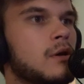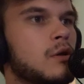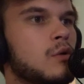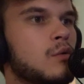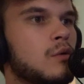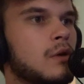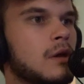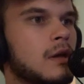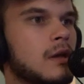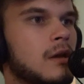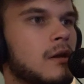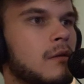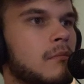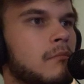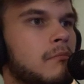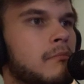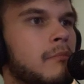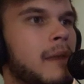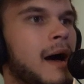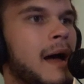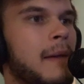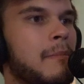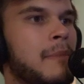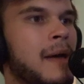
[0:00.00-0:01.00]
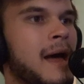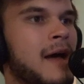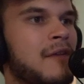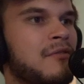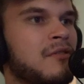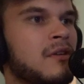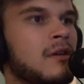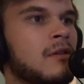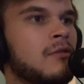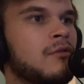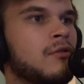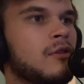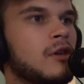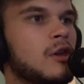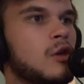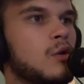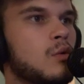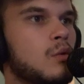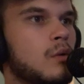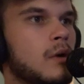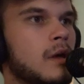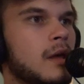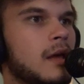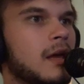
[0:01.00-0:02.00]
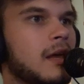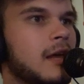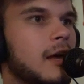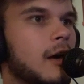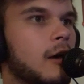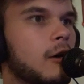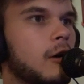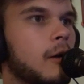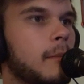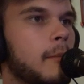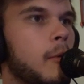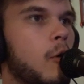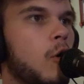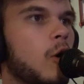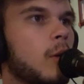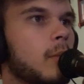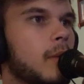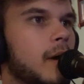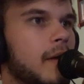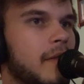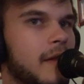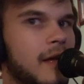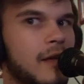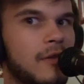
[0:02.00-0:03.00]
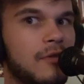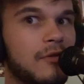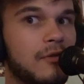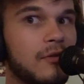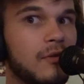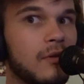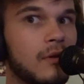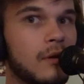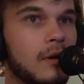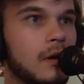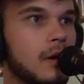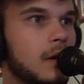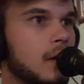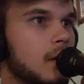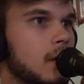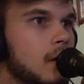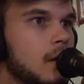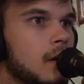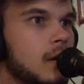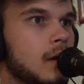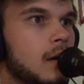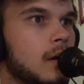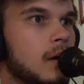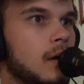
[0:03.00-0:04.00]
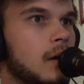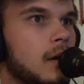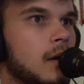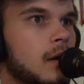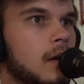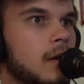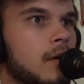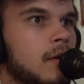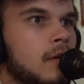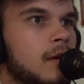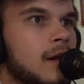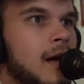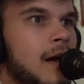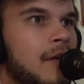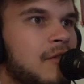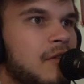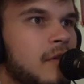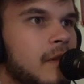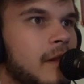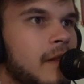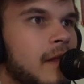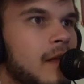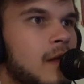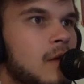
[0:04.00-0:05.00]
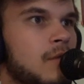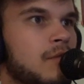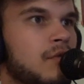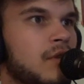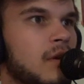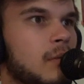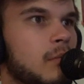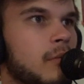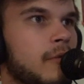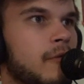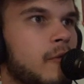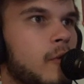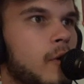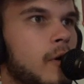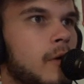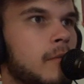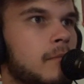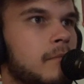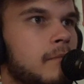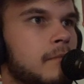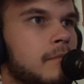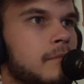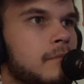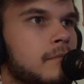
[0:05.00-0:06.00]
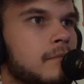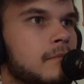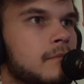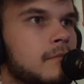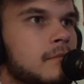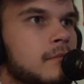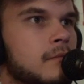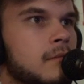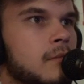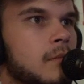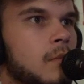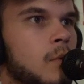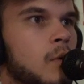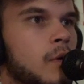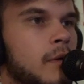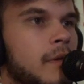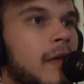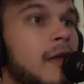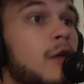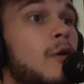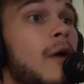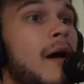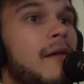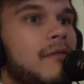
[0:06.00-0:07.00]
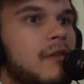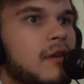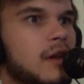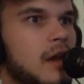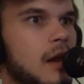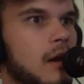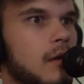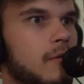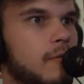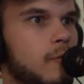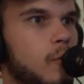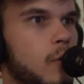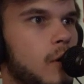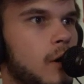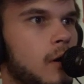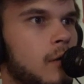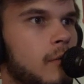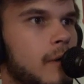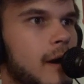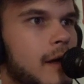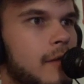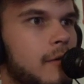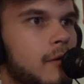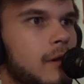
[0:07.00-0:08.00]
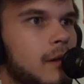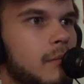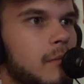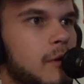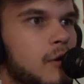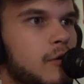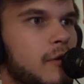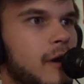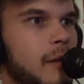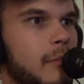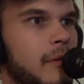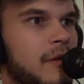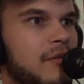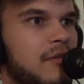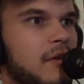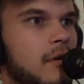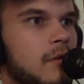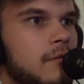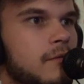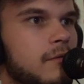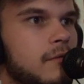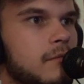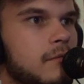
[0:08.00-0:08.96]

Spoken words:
you can bypass it until you encounter a Pokemon that's not something that you've seen before. Or that you have the data for, rather. Let me correct myself.